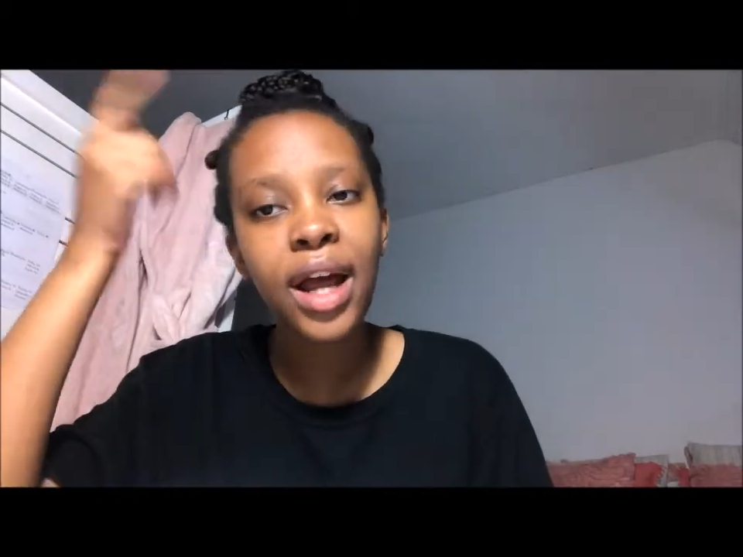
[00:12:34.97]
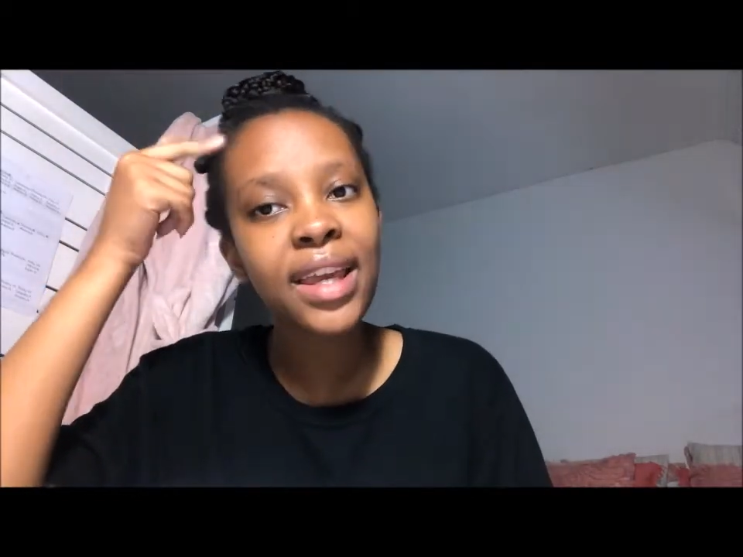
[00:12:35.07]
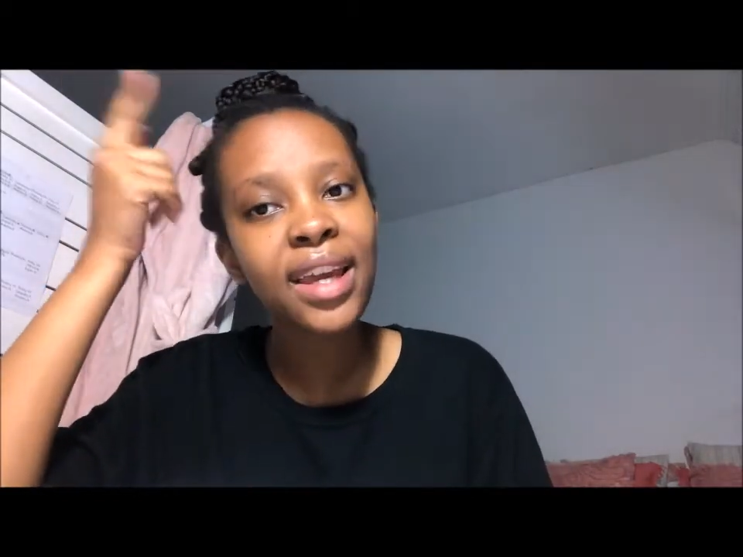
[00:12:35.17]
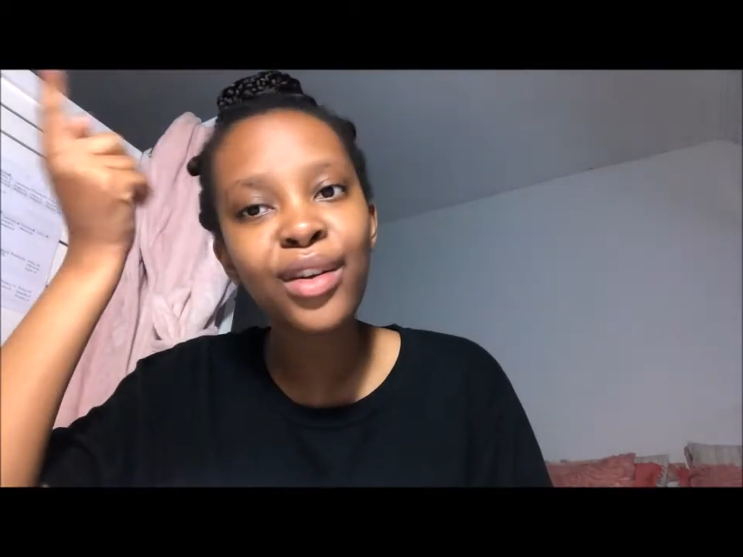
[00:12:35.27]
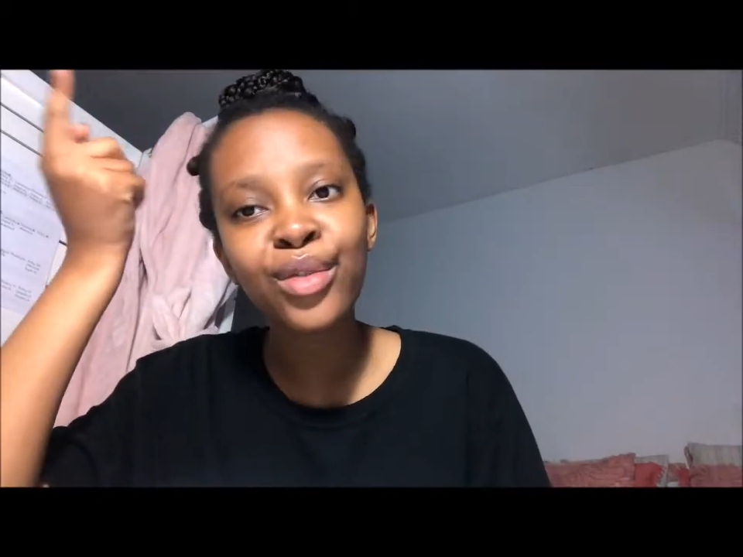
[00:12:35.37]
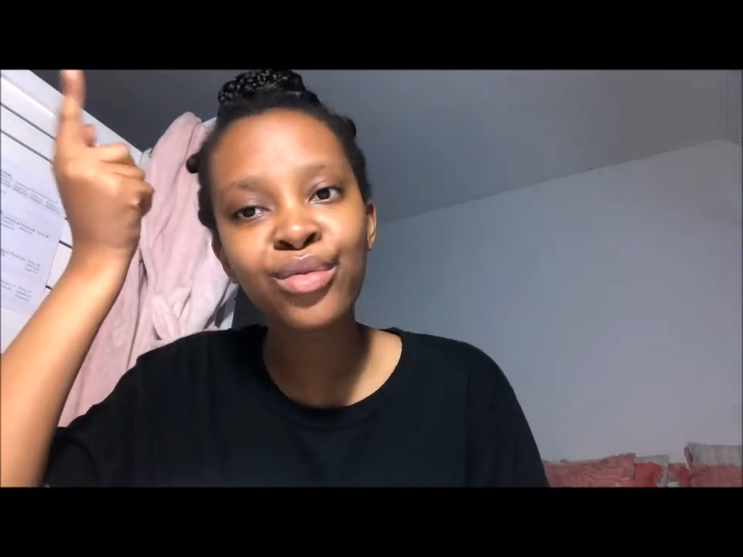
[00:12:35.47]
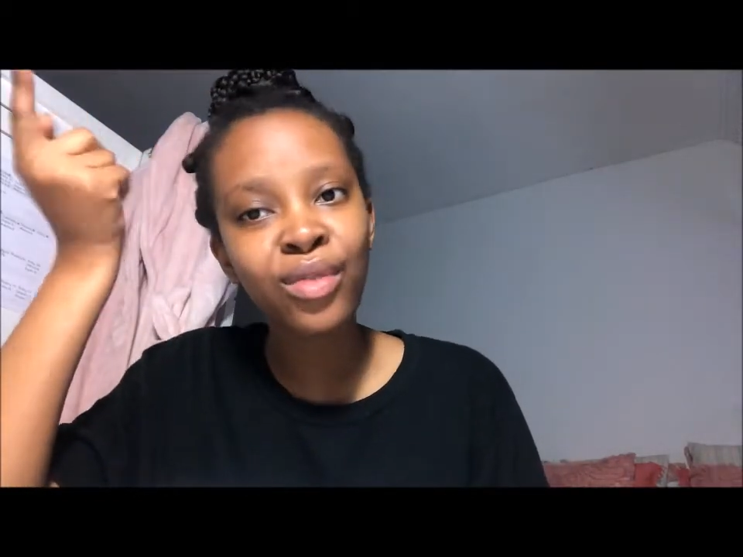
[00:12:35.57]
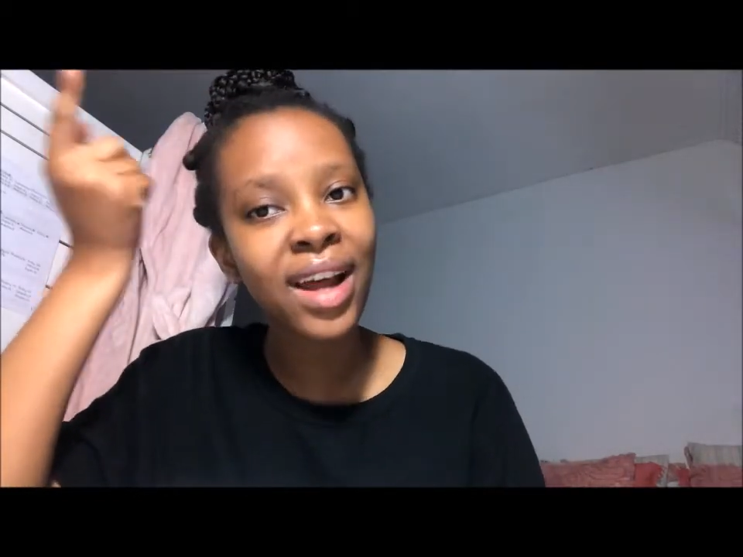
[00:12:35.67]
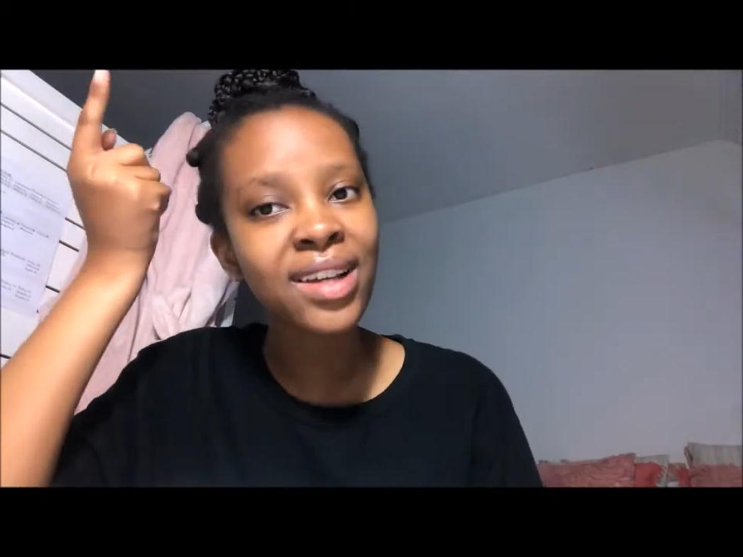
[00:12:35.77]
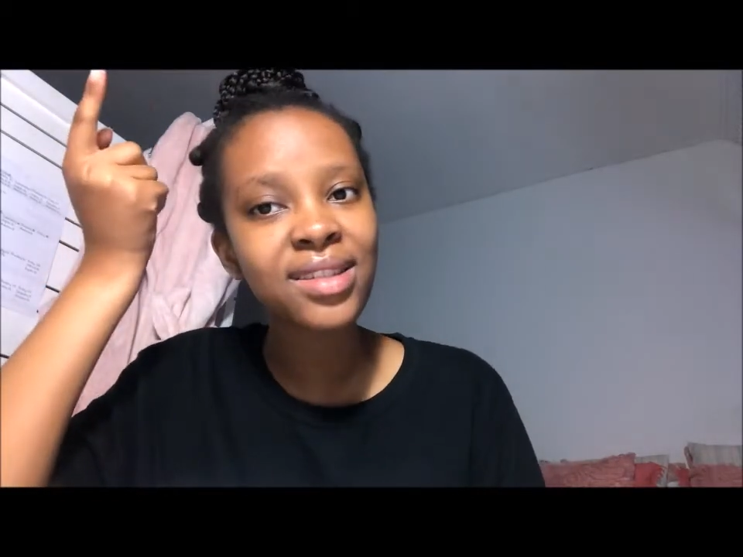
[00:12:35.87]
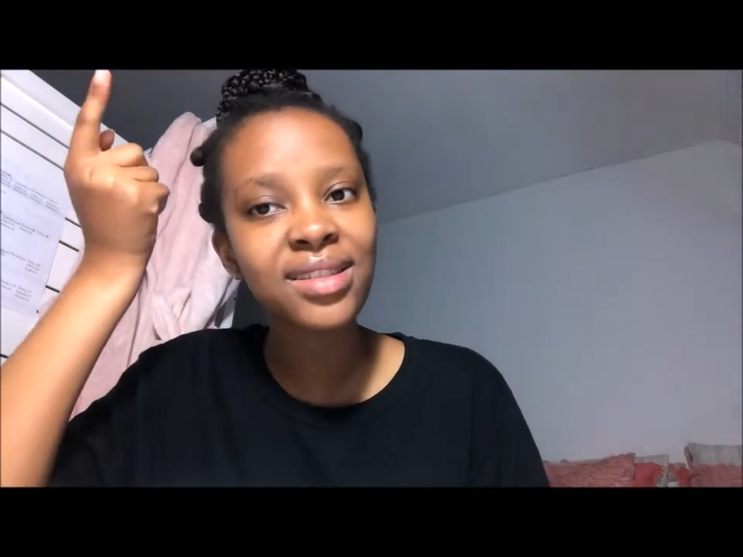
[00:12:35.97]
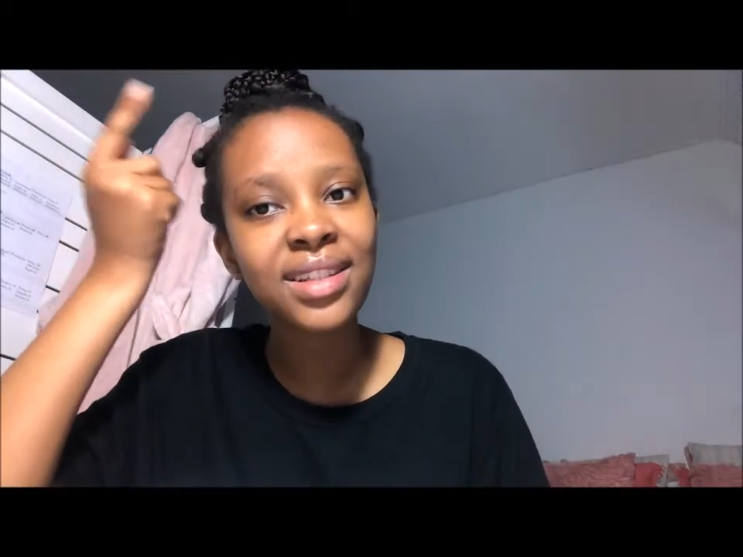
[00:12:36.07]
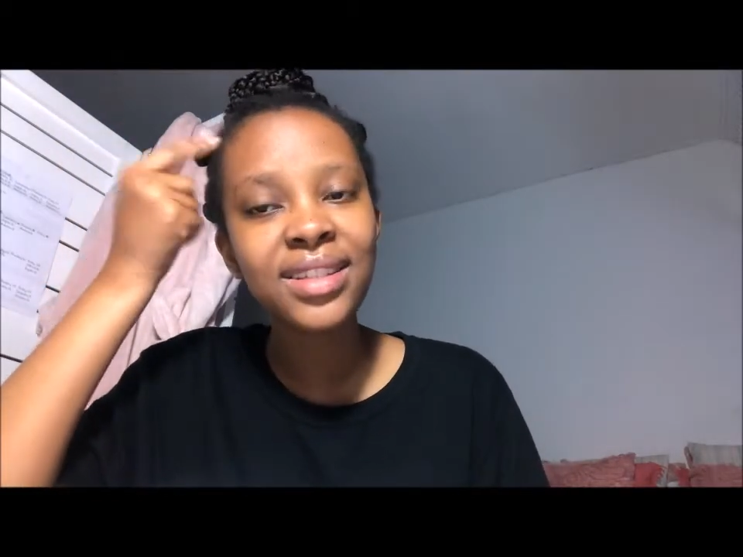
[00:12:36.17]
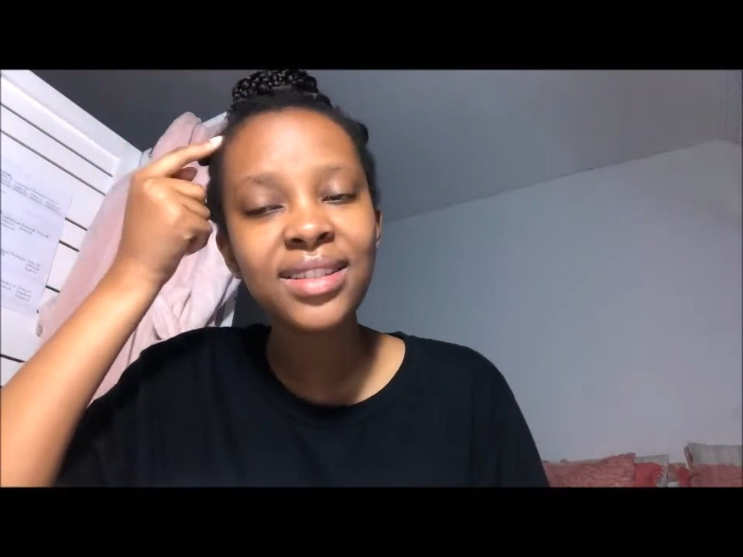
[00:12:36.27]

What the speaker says: I cannot write